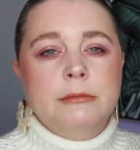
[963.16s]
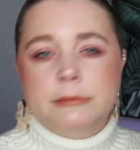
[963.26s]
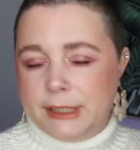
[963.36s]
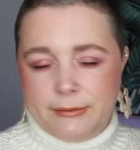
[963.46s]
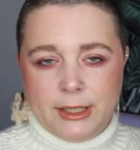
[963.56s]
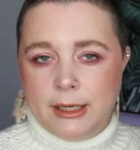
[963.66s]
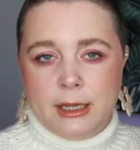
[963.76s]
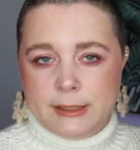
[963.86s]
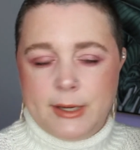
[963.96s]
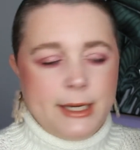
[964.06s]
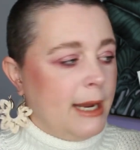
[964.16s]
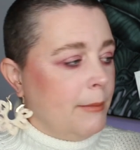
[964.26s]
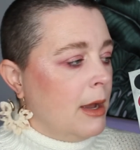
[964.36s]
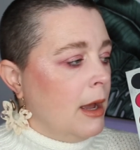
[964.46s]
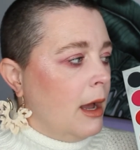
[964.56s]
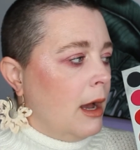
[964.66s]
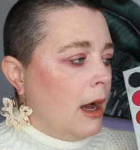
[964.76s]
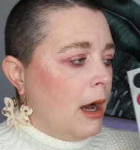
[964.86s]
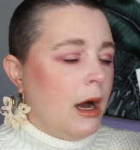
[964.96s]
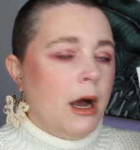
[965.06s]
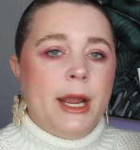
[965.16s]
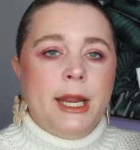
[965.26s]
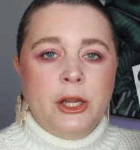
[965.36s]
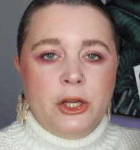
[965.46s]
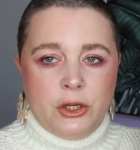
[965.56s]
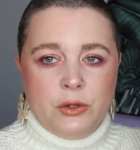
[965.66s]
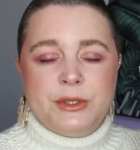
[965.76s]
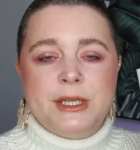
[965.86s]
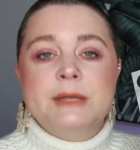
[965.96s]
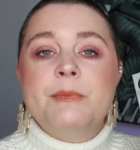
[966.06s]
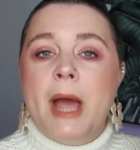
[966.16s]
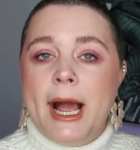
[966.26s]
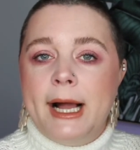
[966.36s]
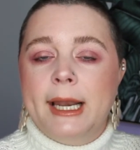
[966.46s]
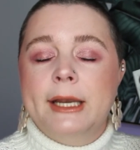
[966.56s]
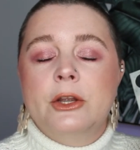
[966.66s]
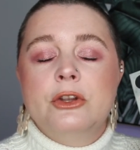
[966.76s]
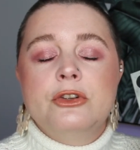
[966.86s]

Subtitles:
definitely calls my name. I use this palette